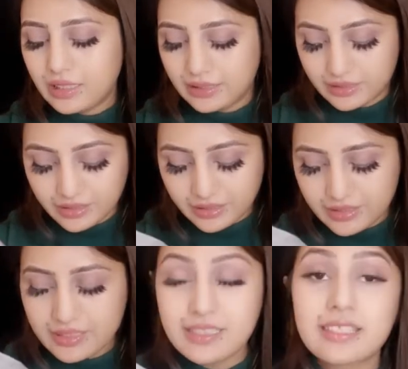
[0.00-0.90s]
think
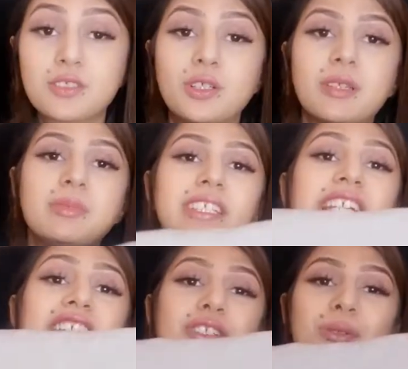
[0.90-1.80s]
it's gonna
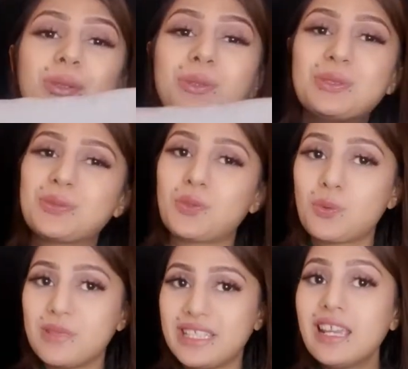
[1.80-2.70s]
be too loose for
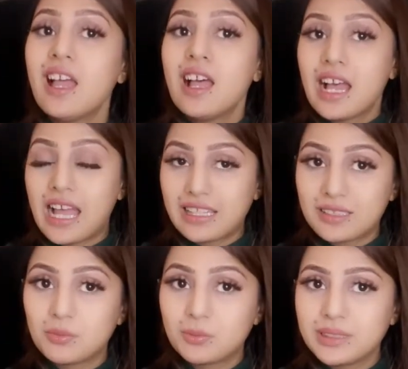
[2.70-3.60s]
me at the
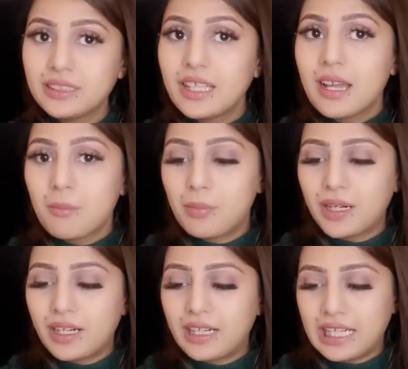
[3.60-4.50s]
moment,
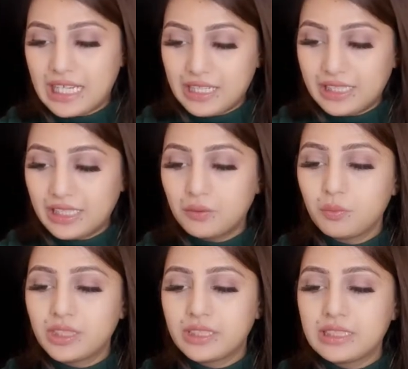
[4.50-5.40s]
but I can
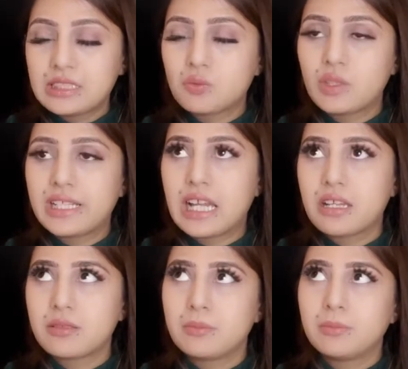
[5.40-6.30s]
wear it when
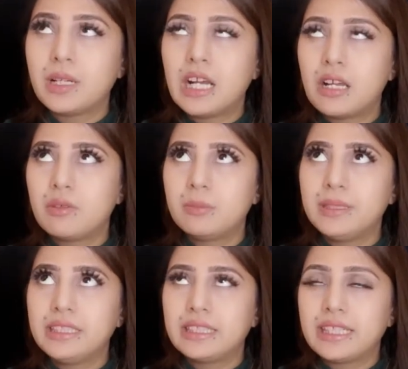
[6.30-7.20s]
I will be
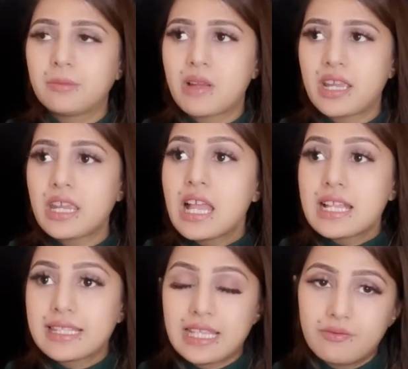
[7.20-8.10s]
in like my
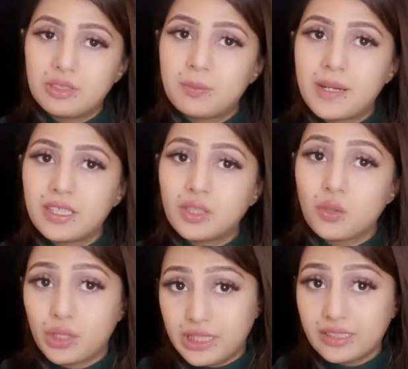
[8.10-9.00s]
7th month or
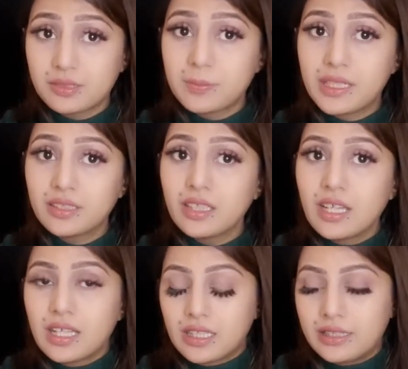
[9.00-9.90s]
8th month.
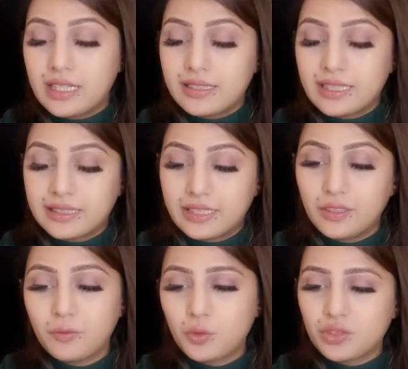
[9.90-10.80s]
Then I
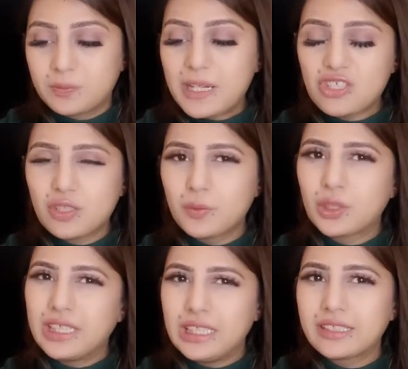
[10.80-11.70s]
think especially for the
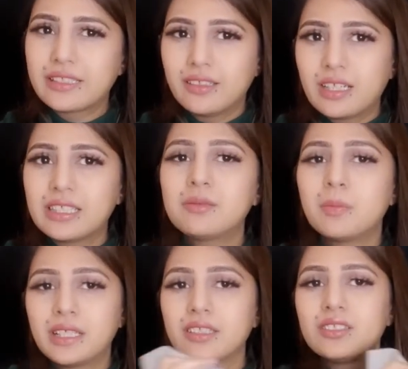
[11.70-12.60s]
8th and 9th
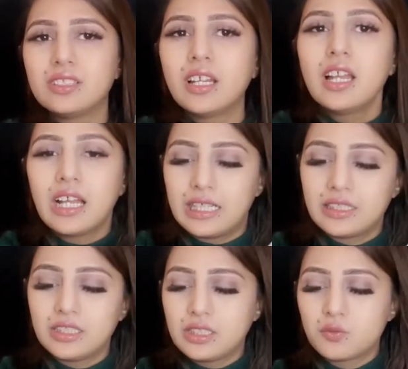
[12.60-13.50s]
month, I
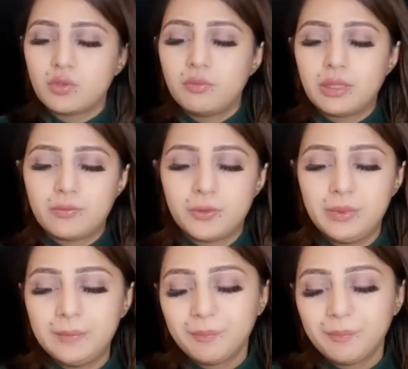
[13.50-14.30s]
think this will work for me.